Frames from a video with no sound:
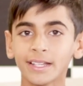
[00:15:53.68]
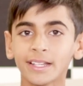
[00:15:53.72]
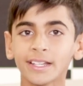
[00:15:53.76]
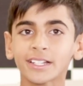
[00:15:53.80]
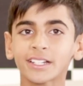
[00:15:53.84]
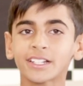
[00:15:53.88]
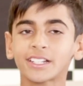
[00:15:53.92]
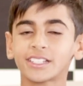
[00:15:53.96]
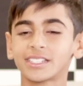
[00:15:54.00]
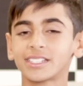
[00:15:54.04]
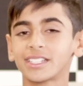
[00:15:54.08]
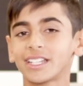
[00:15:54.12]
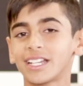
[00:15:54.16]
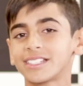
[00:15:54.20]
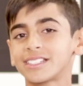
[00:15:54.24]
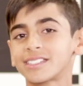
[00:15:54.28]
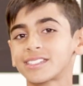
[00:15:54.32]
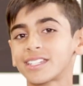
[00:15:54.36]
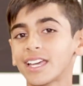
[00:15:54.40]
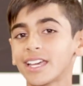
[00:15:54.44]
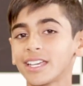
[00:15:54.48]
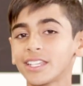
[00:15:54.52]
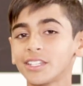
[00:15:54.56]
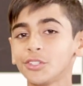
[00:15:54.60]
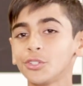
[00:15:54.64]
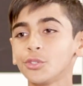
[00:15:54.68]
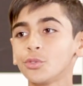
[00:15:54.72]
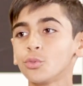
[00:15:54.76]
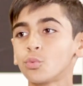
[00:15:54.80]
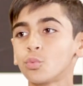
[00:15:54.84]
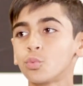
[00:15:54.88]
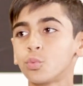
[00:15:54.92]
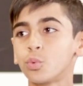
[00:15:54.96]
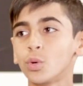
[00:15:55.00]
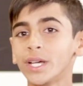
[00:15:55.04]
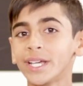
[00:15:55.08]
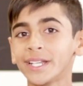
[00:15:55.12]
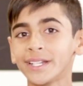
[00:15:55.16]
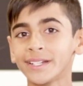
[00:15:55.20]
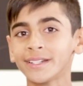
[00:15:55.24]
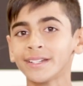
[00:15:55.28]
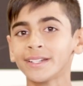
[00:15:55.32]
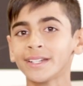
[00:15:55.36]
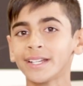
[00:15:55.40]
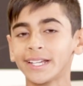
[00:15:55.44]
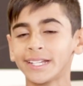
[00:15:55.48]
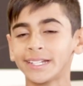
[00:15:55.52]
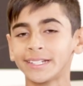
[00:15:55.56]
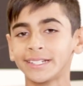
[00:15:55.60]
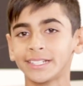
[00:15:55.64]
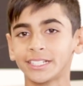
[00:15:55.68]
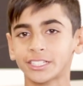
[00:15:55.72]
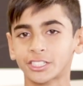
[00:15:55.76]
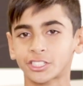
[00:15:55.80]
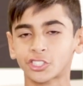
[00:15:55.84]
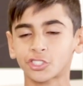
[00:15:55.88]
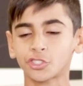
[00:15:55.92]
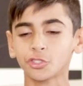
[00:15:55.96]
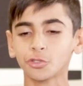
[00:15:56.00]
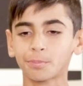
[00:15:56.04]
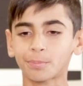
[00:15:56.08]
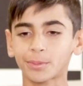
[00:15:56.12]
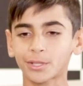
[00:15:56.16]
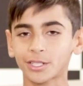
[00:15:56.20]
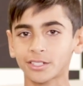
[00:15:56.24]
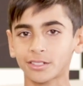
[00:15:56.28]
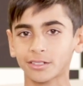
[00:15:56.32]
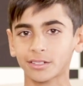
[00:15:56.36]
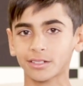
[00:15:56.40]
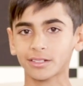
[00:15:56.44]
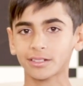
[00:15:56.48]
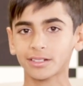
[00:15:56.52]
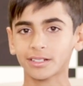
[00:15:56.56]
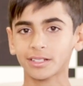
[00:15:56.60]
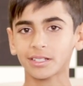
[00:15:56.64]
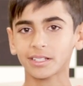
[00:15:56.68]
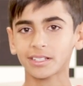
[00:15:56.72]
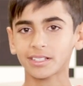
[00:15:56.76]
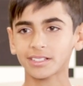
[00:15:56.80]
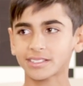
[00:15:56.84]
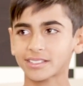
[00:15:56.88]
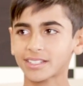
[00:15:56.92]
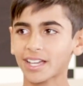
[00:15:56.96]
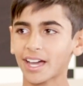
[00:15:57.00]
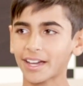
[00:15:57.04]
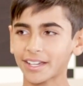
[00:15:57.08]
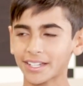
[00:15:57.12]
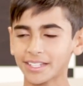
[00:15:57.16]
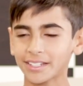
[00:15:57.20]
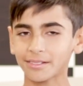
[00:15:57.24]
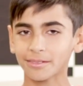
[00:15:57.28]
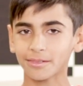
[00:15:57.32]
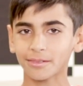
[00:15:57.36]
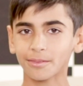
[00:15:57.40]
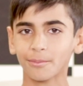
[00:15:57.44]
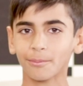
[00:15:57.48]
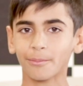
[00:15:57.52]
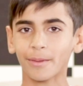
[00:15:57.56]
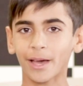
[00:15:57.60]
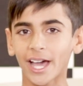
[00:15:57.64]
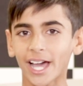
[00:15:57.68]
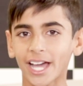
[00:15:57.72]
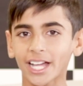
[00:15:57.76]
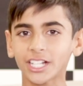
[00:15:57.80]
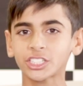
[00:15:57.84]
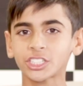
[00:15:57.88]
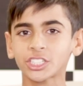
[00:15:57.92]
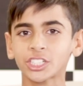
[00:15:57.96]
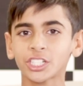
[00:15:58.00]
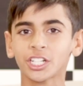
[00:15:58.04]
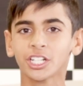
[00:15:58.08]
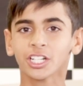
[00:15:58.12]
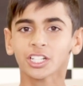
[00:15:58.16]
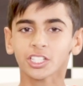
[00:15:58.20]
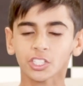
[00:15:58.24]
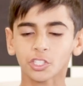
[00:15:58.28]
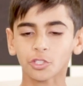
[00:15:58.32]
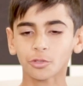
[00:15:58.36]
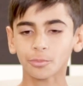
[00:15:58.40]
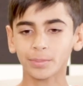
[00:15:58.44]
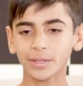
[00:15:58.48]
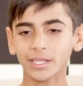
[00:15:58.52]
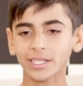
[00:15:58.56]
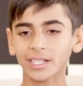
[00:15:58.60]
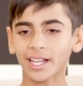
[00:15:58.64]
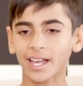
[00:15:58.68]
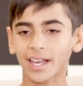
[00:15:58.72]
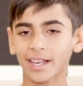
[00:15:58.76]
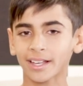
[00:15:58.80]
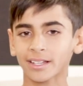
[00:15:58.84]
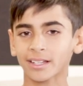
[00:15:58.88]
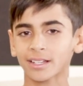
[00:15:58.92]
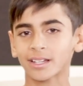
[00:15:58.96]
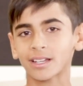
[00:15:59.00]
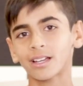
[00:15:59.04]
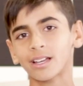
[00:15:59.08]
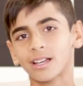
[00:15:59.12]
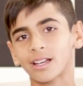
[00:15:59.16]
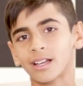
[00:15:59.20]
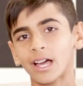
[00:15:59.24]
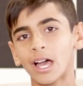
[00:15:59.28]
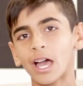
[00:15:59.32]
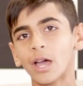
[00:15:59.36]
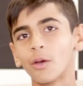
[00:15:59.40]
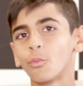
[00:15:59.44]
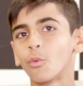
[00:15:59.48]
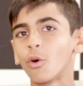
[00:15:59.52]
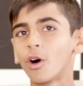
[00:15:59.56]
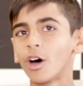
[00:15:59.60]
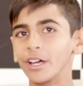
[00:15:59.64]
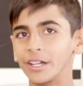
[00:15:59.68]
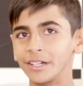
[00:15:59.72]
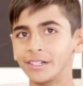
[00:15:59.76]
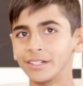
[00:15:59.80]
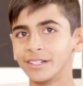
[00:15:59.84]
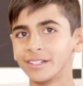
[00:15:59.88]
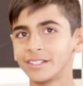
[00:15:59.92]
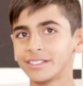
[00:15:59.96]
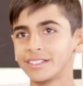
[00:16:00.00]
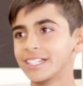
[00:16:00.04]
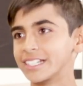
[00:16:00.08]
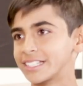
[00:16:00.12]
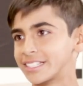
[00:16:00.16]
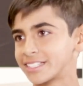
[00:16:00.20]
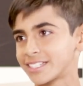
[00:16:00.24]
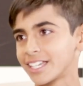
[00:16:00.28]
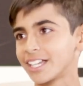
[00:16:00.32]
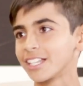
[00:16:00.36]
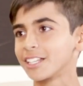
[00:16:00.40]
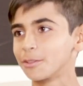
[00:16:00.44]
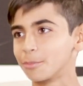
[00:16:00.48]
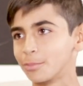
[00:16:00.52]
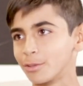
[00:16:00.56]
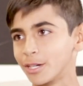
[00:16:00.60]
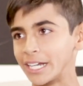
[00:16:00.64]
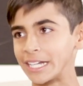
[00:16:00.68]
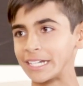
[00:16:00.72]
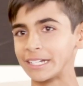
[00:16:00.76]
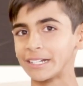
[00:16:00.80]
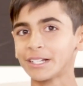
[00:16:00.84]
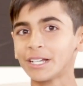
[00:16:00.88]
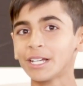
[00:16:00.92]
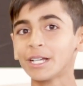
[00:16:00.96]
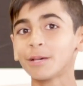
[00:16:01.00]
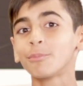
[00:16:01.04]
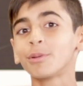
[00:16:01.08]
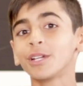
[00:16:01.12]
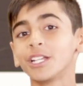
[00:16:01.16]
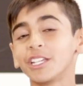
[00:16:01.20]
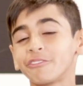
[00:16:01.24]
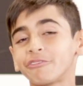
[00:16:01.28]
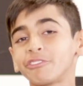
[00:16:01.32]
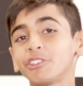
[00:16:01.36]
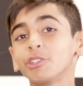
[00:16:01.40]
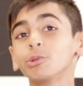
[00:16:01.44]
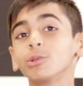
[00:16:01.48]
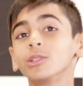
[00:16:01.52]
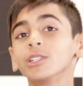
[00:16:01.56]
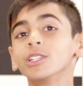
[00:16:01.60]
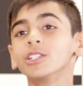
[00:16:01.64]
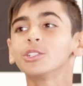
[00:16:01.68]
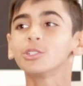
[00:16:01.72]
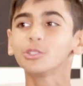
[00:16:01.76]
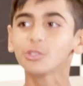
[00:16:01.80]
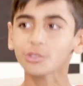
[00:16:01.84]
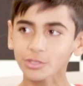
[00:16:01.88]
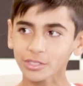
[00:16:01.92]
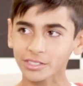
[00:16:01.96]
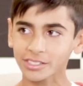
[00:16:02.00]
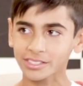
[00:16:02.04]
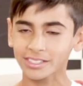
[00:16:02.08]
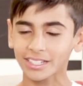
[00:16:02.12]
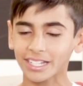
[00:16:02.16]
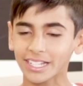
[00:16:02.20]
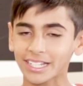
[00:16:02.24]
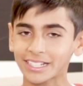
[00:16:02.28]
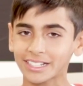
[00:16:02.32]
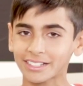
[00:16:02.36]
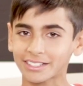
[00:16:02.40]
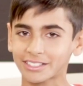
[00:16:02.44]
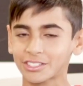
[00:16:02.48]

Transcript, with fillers: Because let's say you win in a super tight match, you'll be like, I won, let's celebrate. But if you lose in a